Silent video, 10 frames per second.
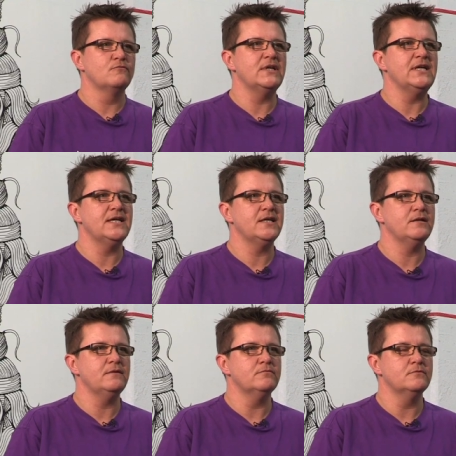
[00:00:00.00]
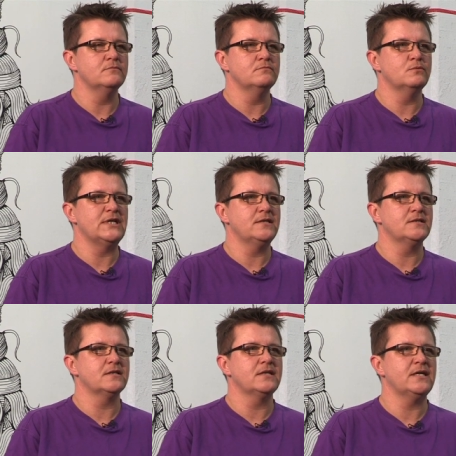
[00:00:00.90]
Relay
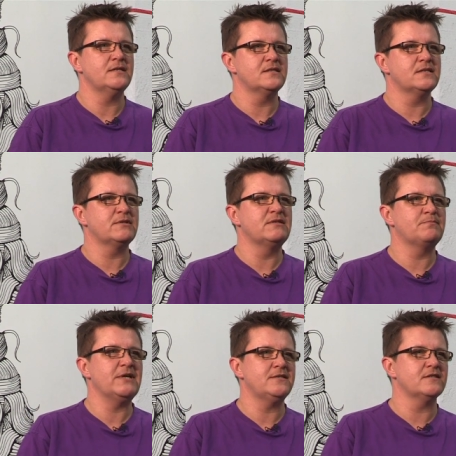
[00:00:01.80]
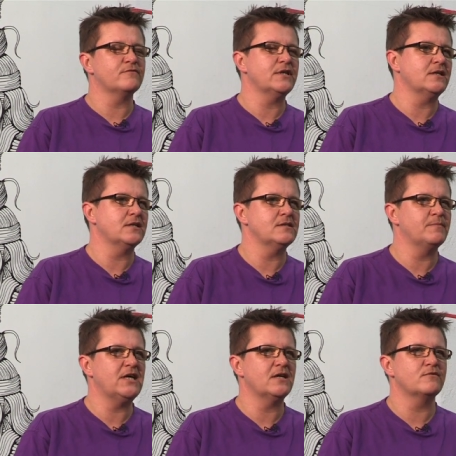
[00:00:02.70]
Wellington has space at Frank Kitts
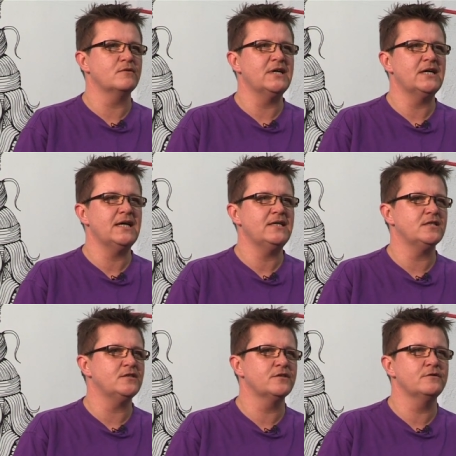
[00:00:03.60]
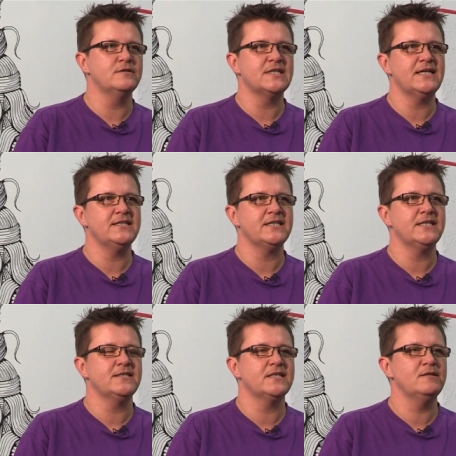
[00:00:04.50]
Park for about eighty-two to
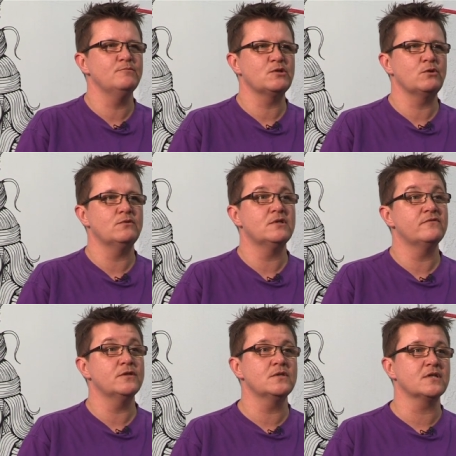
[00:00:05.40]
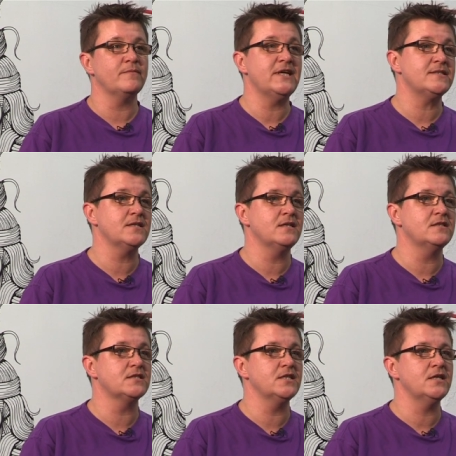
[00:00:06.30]
eighty-eight teams. We were full to capacity
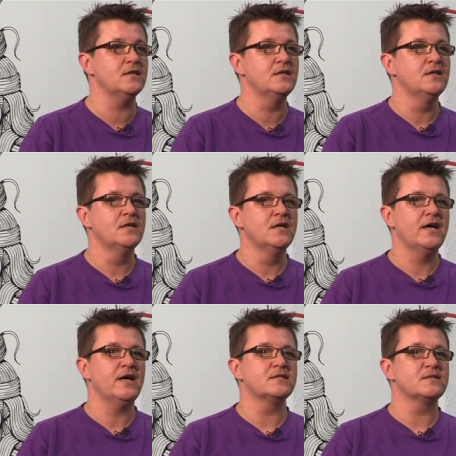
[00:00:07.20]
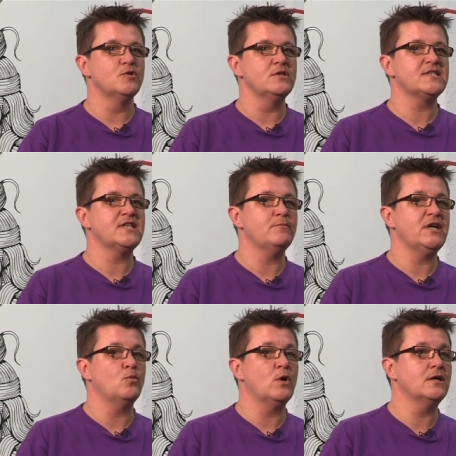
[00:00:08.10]
this year. Our smallest team
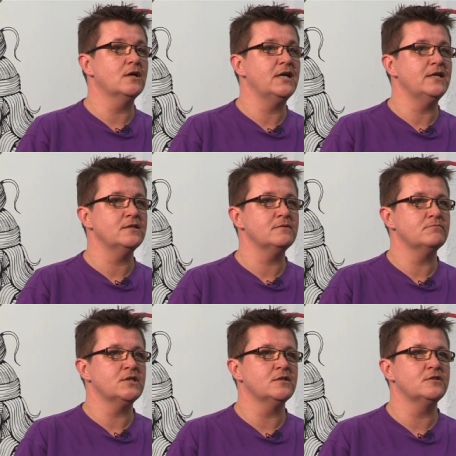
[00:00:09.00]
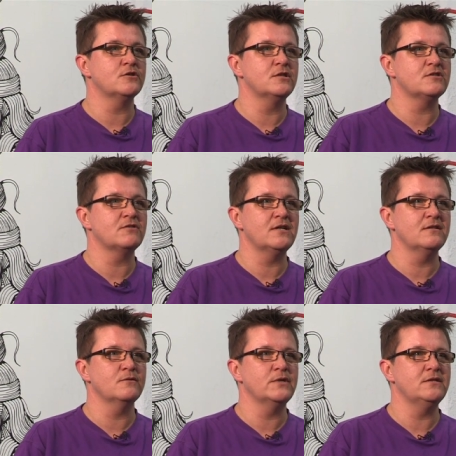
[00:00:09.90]
had one guy in it, an endurance runner
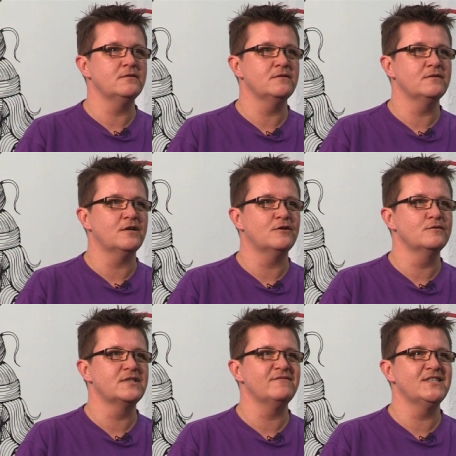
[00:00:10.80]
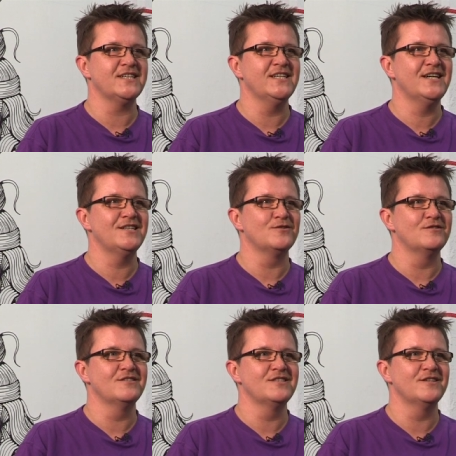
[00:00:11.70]
that went the whole seventeen hours
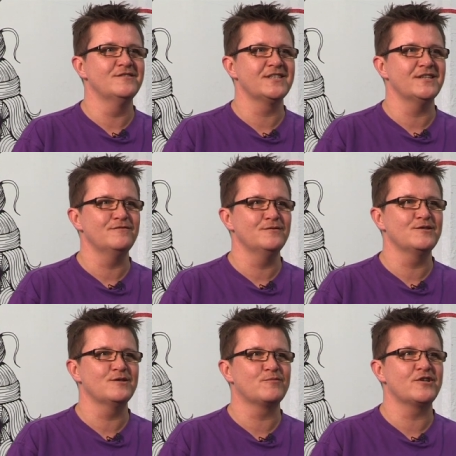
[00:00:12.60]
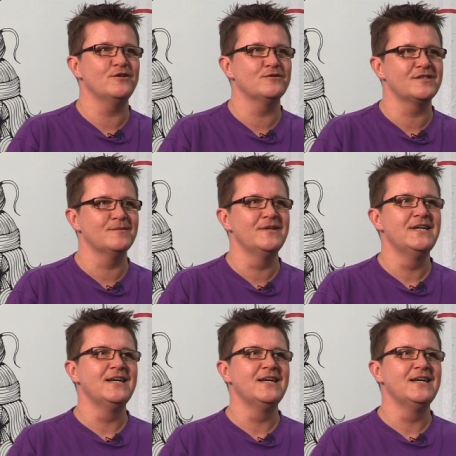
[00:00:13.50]
all on his own self, which was pretty awesome.